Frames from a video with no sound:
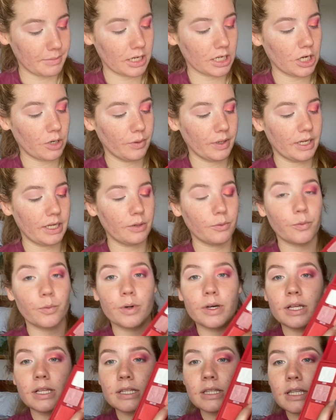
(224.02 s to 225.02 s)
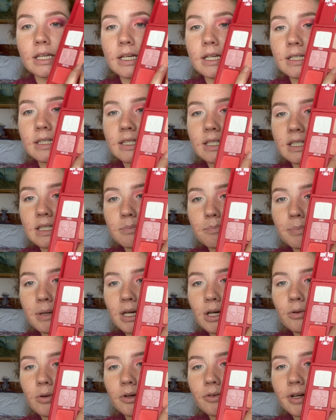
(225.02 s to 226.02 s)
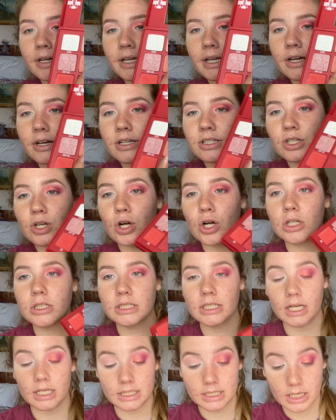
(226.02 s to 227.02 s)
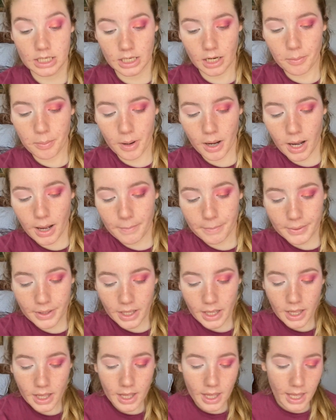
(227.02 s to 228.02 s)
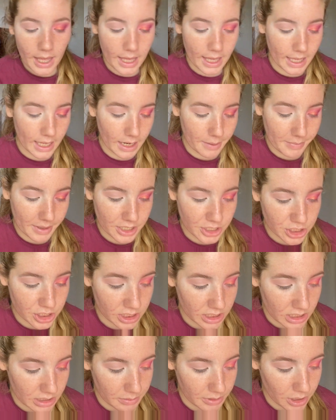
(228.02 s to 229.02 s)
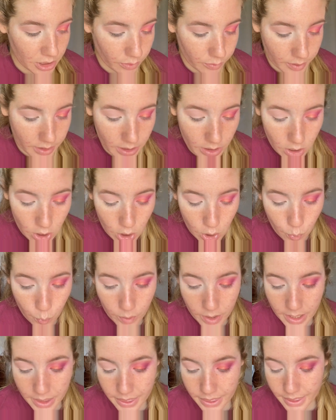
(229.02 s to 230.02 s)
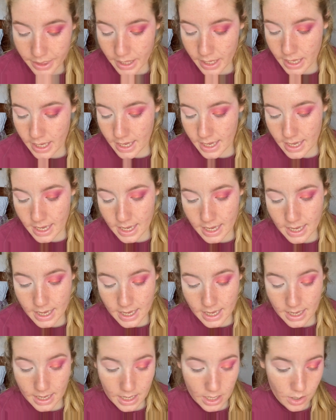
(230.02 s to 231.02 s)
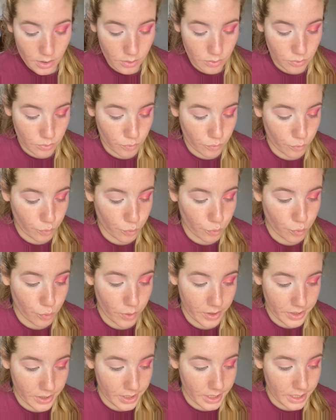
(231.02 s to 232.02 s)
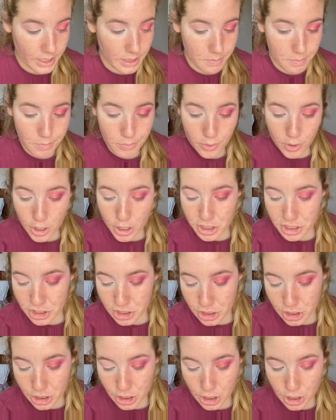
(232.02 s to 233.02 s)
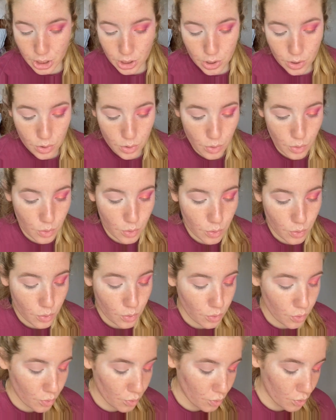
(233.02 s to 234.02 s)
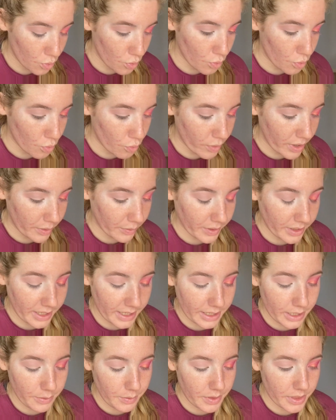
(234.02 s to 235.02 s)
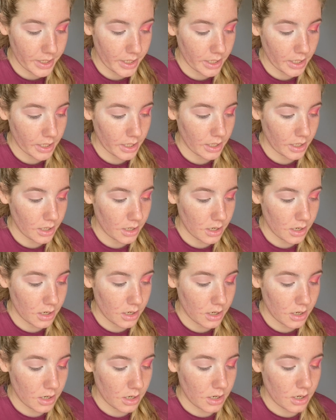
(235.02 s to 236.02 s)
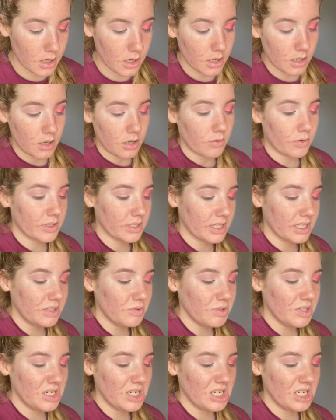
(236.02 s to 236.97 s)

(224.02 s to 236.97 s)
I go in with is this pink one right here. It's called Tongue Pop. And I'm actually going to be going with a... Where did the brush go? Wait, what did I do with it? Was it this one?